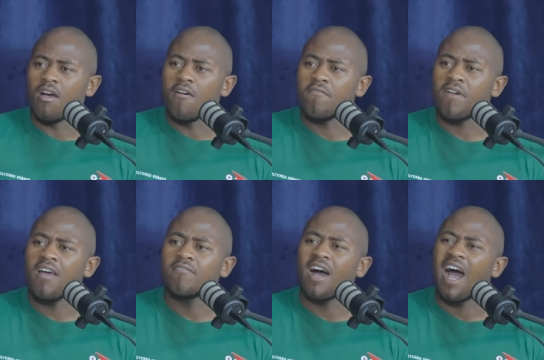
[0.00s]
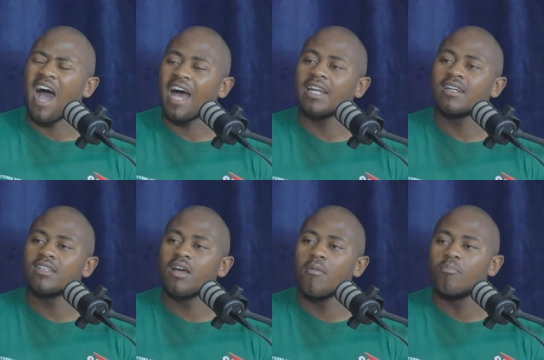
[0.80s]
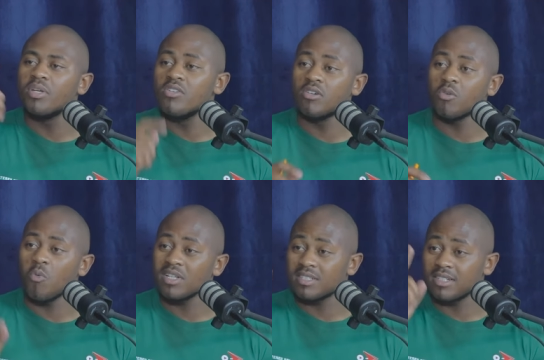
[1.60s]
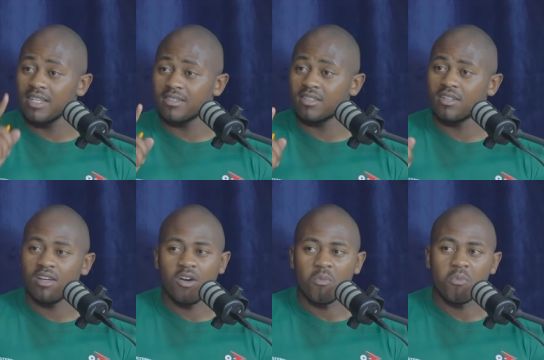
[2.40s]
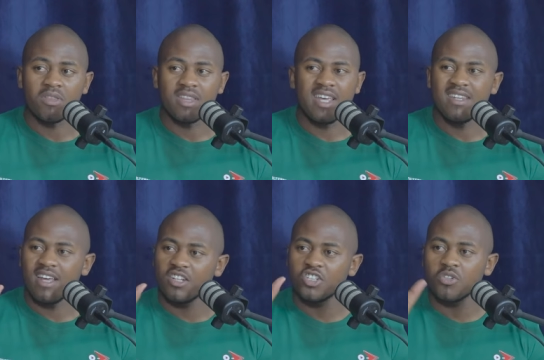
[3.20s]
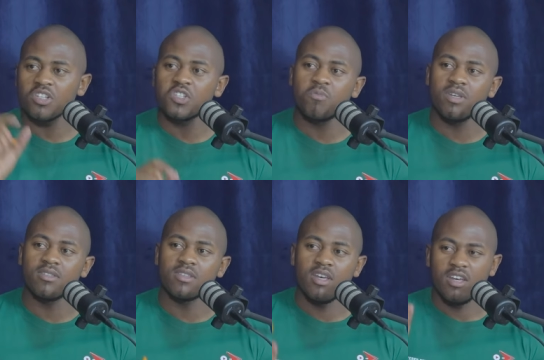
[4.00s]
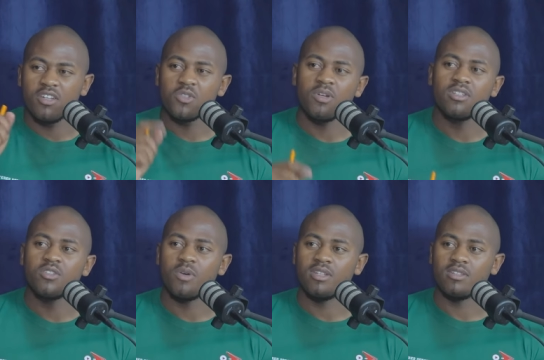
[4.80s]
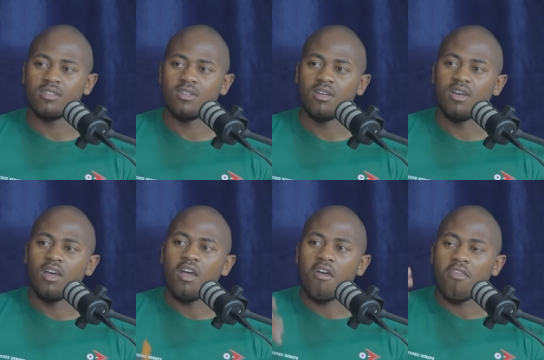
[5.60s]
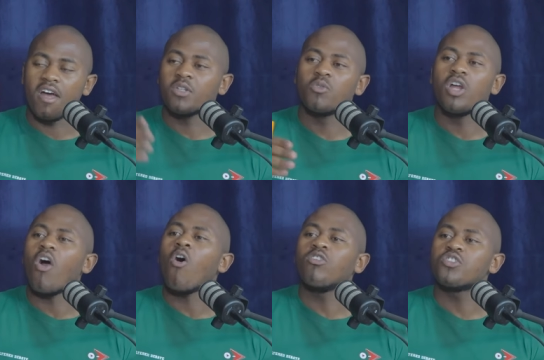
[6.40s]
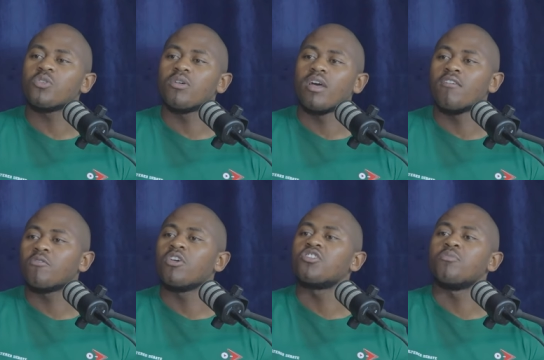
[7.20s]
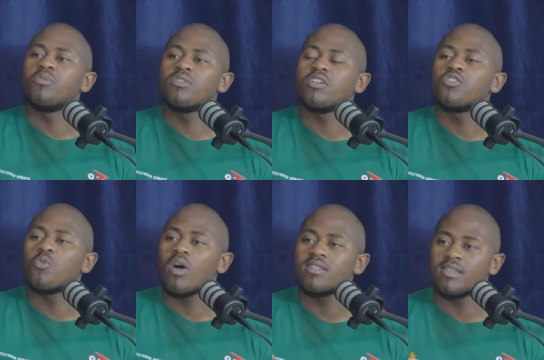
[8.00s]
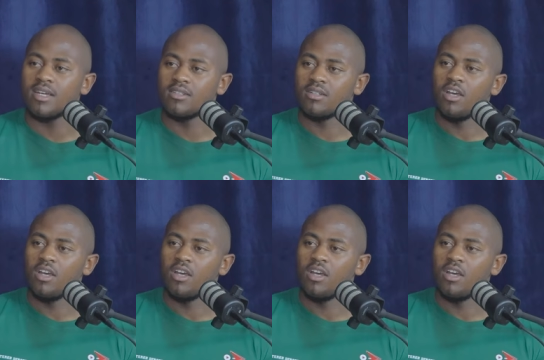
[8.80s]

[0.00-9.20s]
500 billion was raised within a short space in 2020. That could also have contributed towards that.